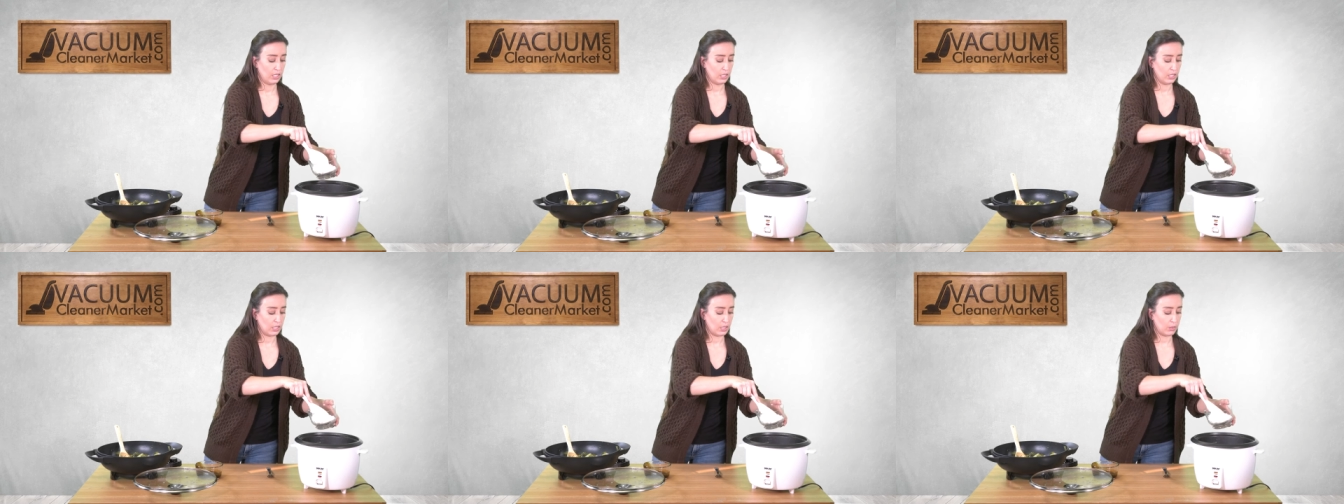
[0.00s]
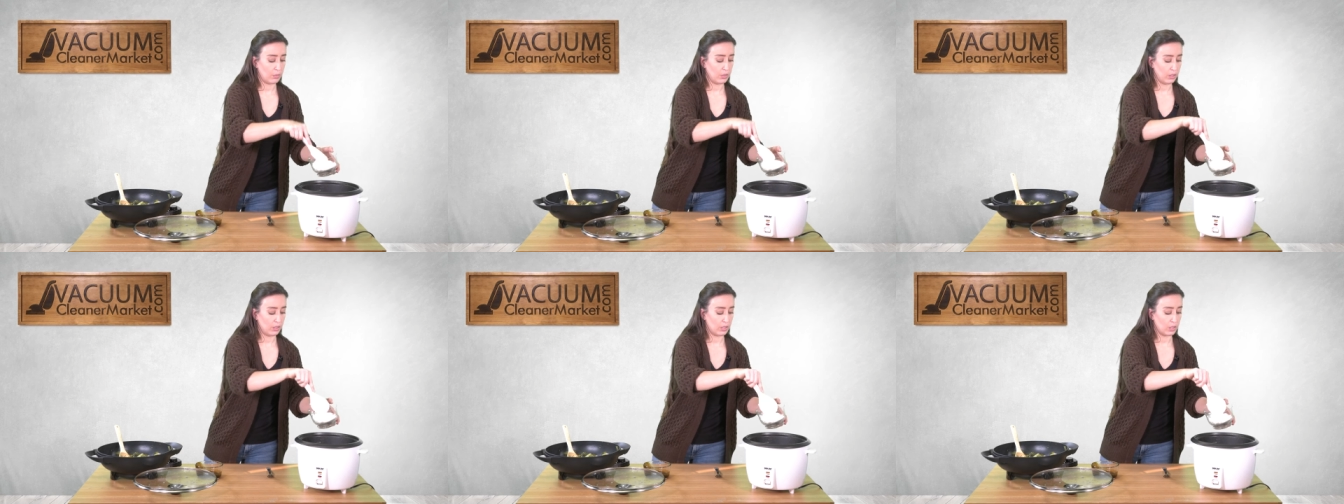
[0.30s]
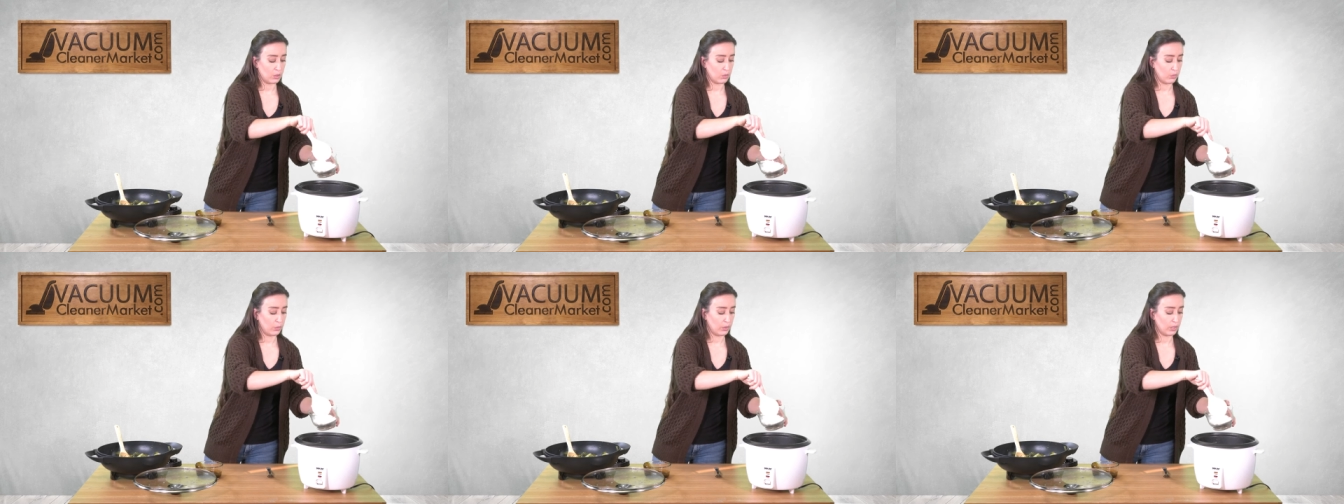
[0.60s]
this meal
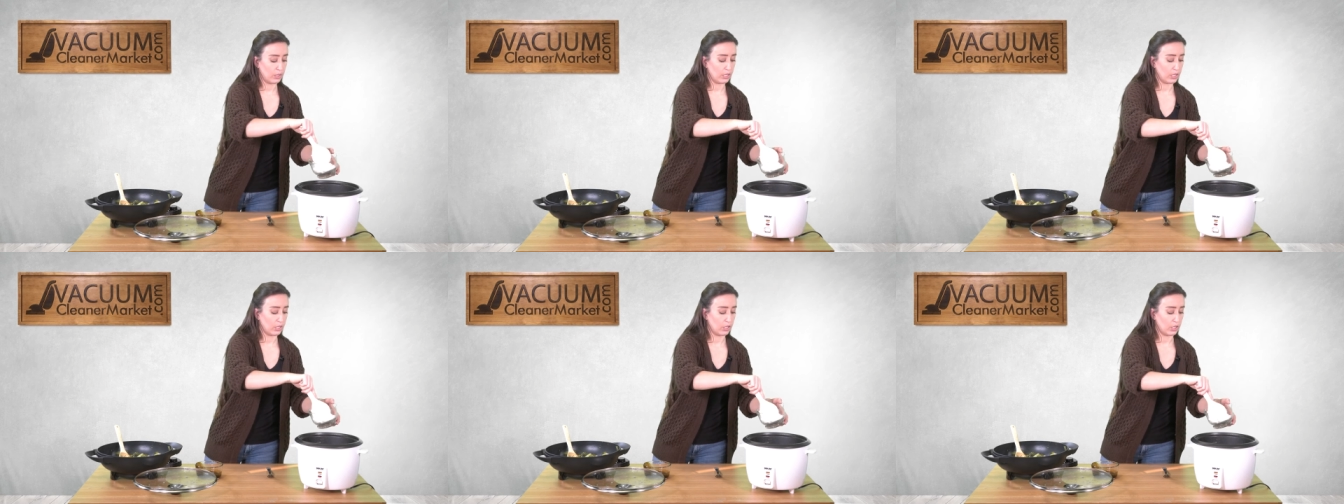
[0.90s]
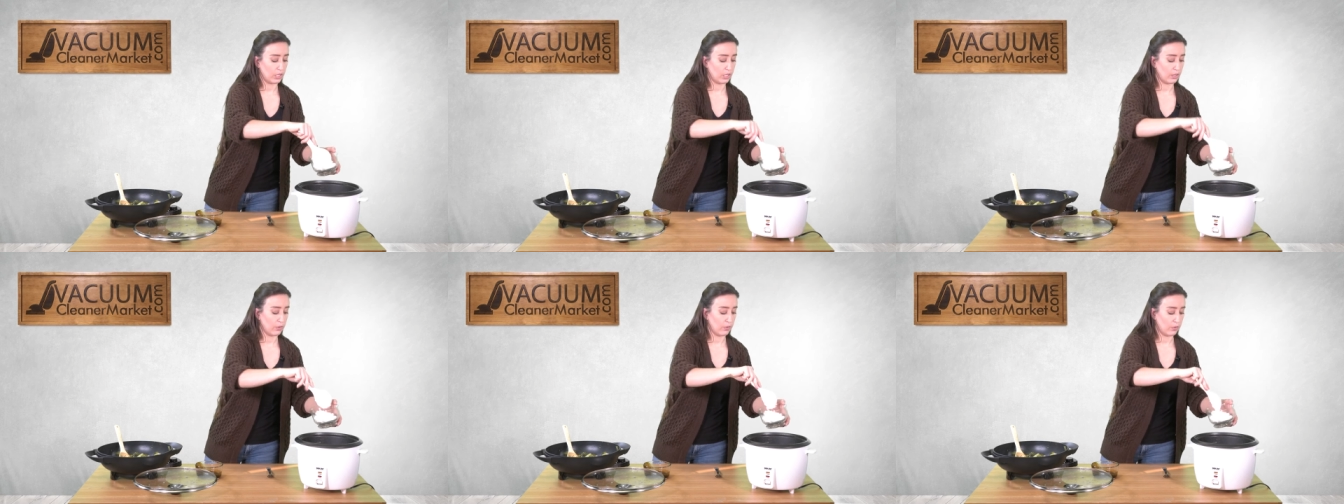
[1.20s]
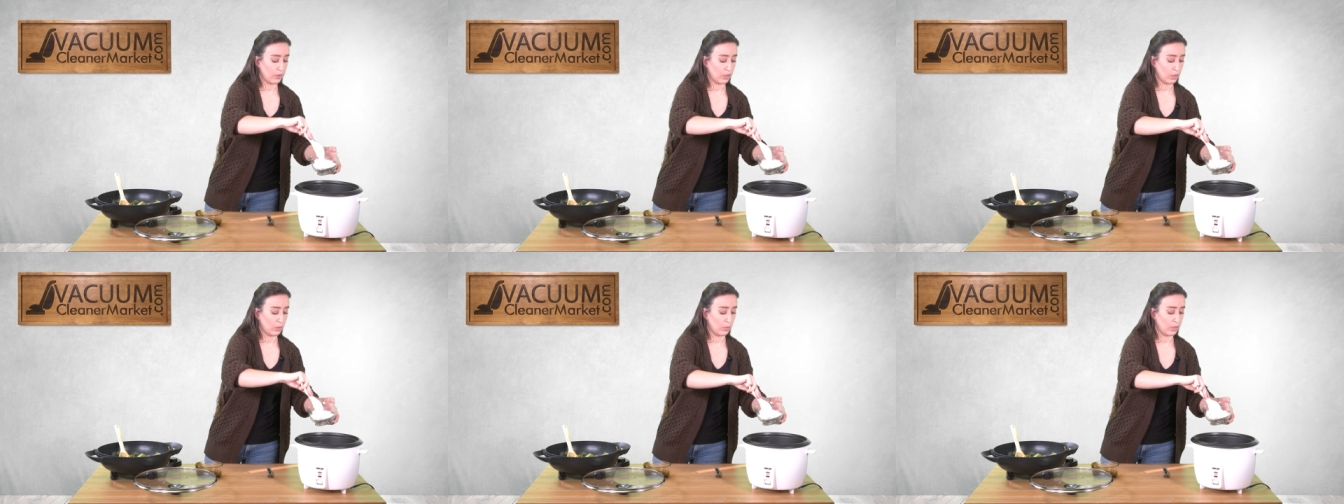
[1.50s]
is really good
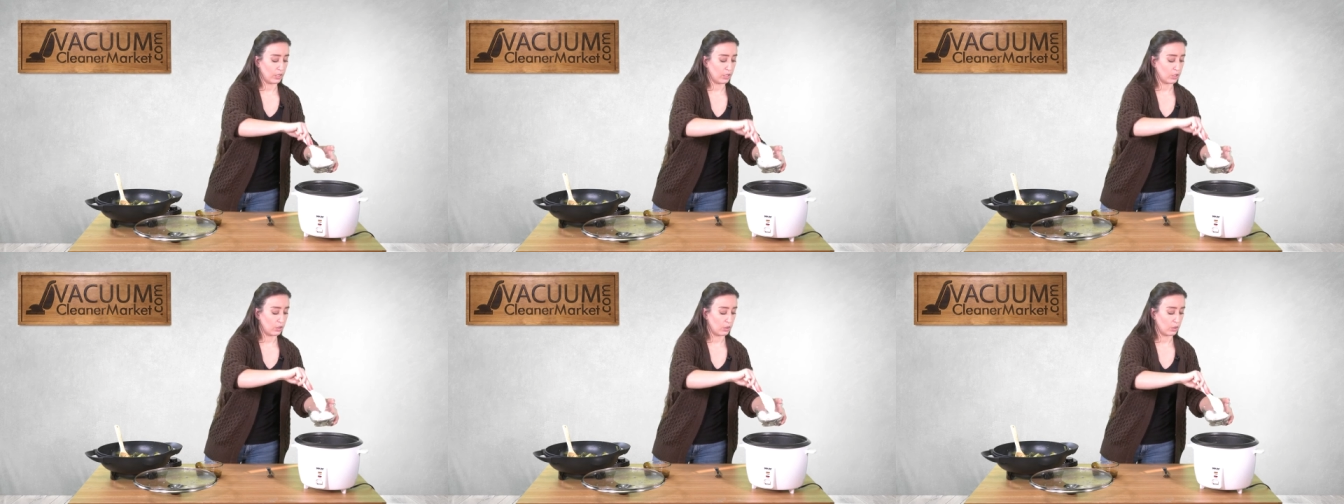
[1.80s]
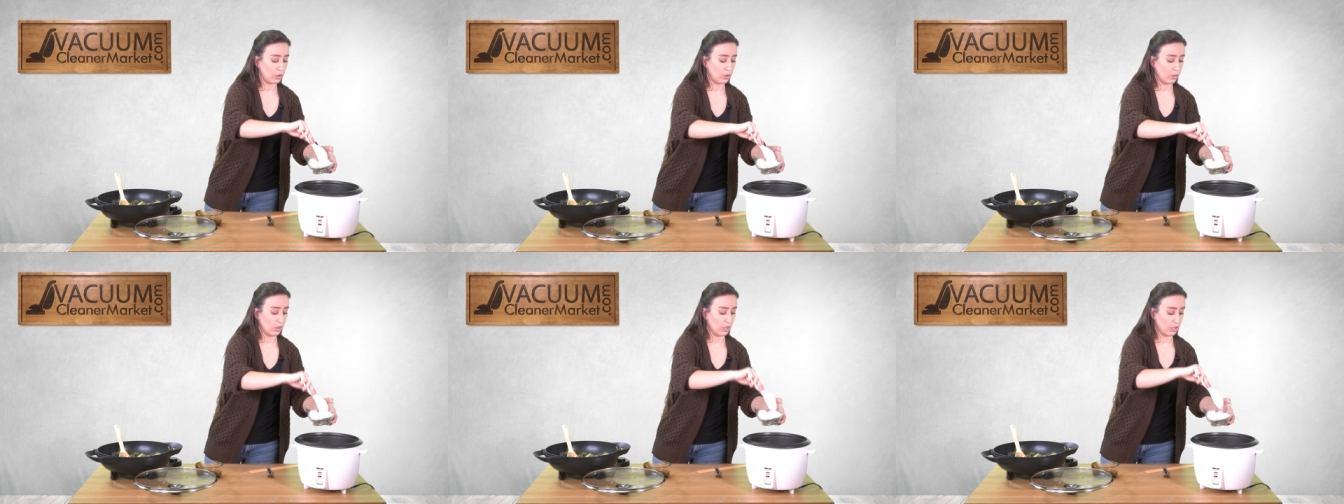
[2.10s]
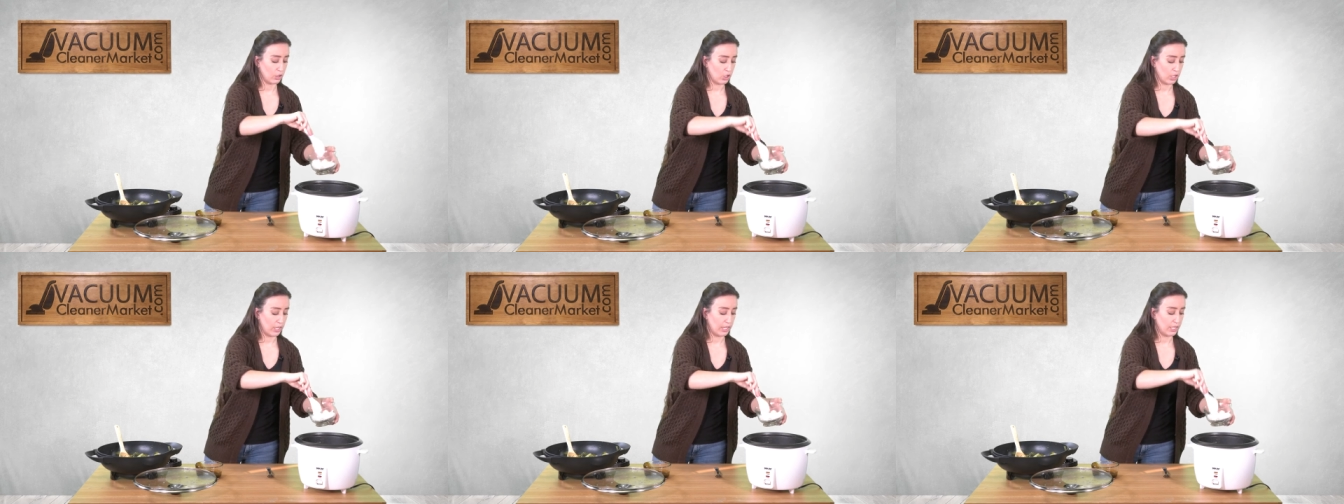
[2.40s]
for when you
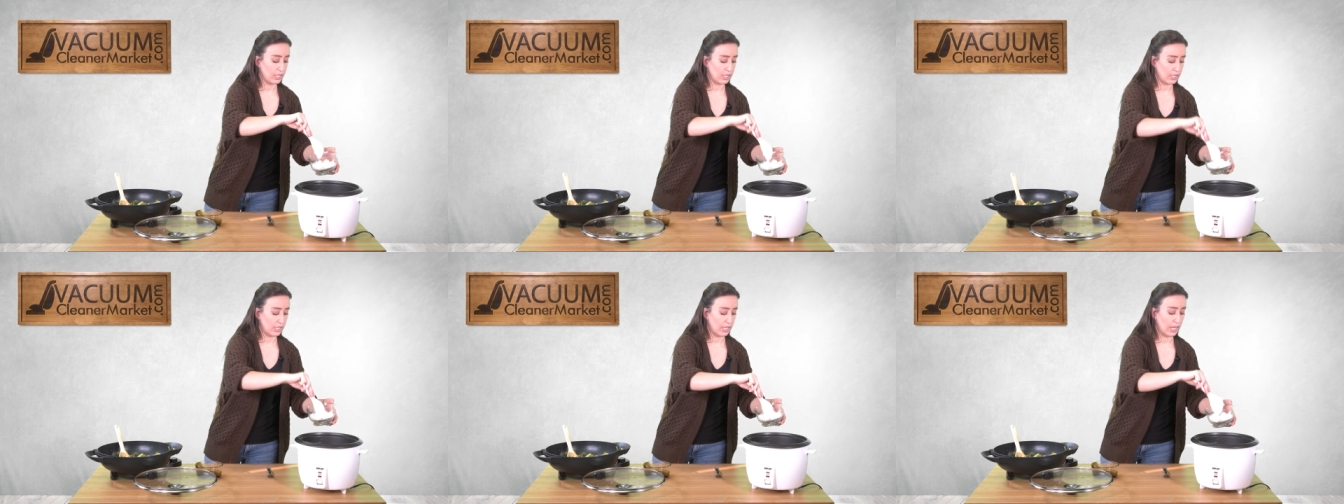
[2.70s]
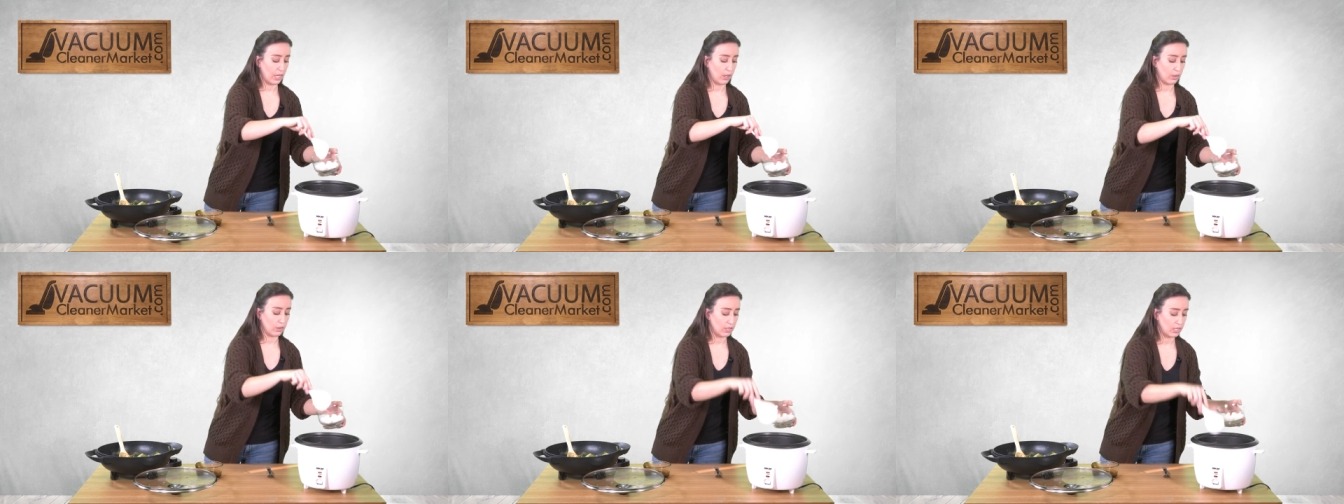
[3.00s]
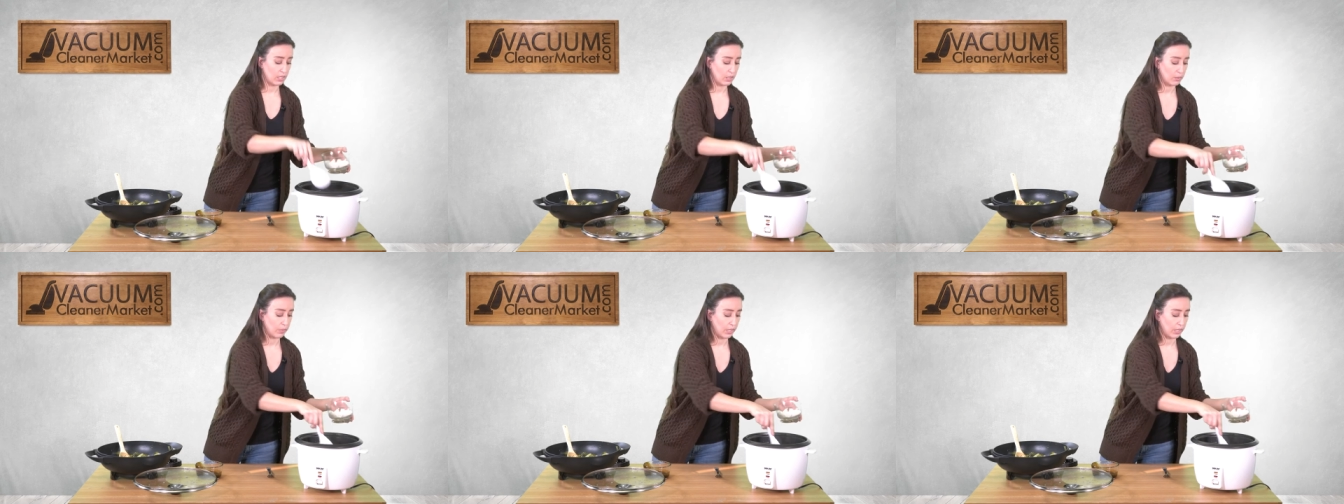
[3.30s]
are trying to stay healthy,